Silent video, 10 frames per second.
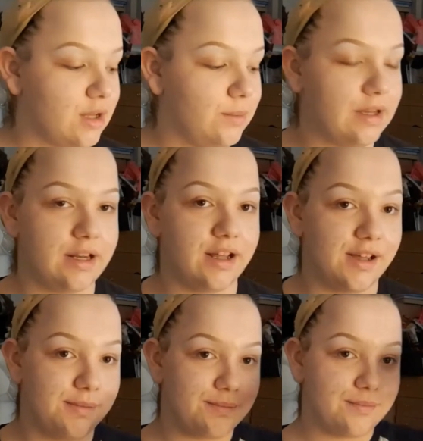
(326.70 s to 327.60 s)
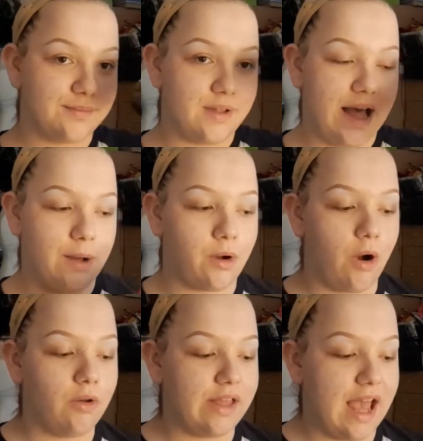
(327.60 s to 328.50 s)
we're going to
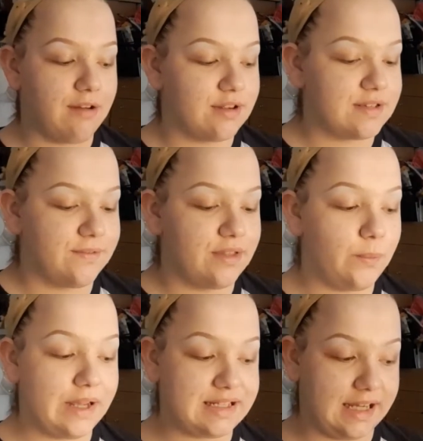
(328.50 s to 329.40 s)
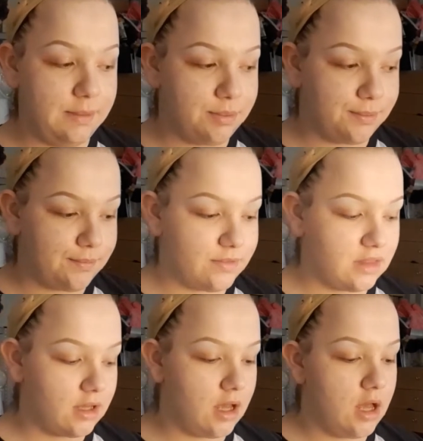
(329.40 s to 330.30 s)
alcohol the areas for the wig tape.
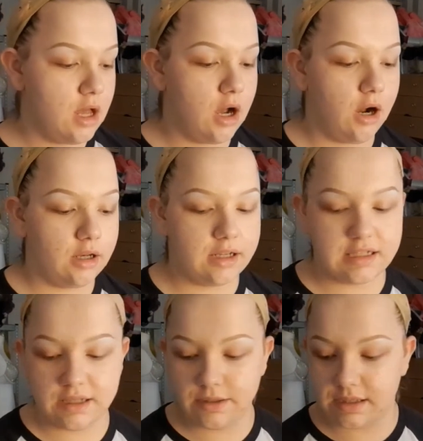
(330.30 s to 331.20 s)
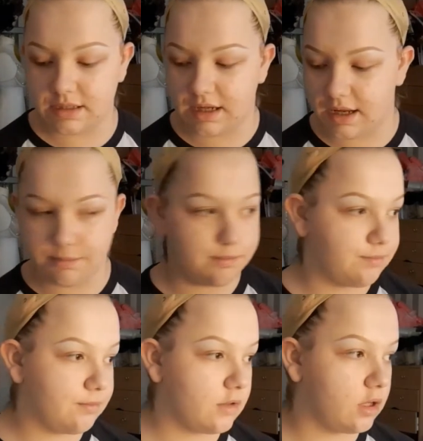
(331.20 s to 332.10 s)
I like to use
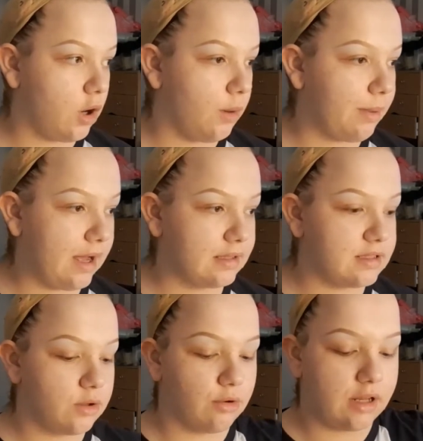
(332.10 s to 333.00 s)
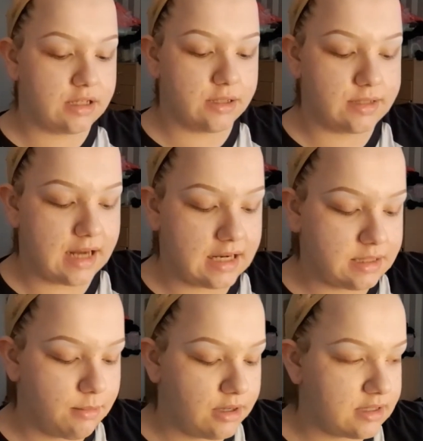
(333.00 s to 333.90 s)
cotton pads, or I like to use an
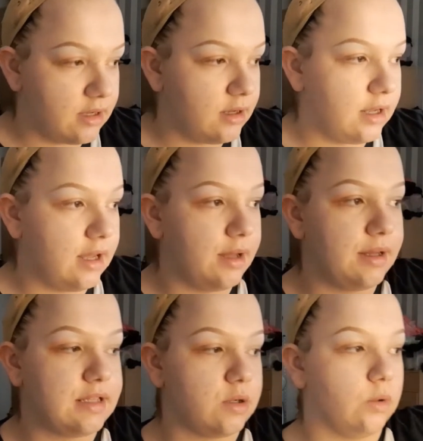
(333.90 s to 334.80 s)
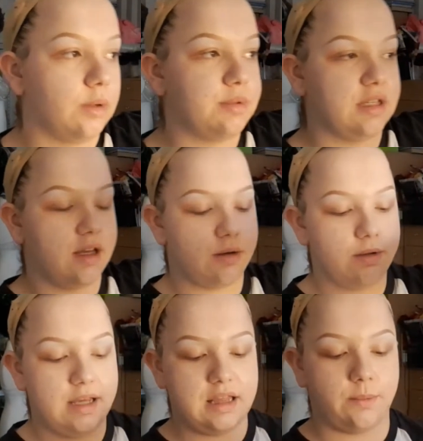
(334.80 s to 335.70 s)
atomizer. It's all up to you.
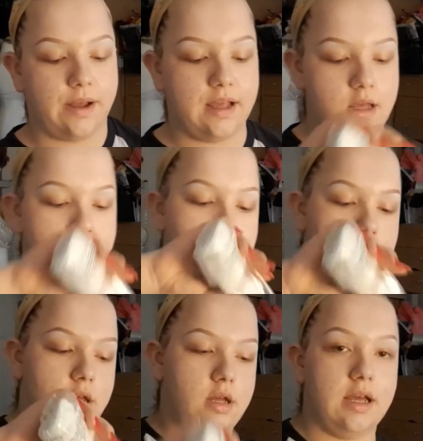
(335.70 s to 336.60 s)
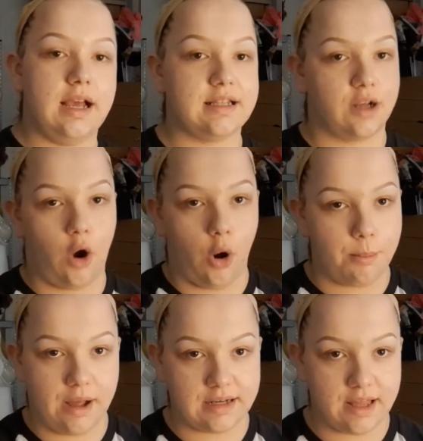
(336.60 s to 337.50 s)
Either way, it's a cotton
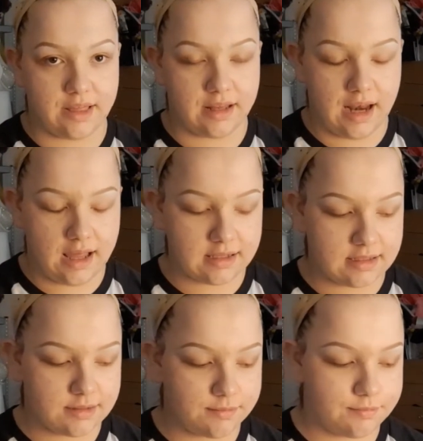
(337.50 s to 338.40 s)
pad nevertheless.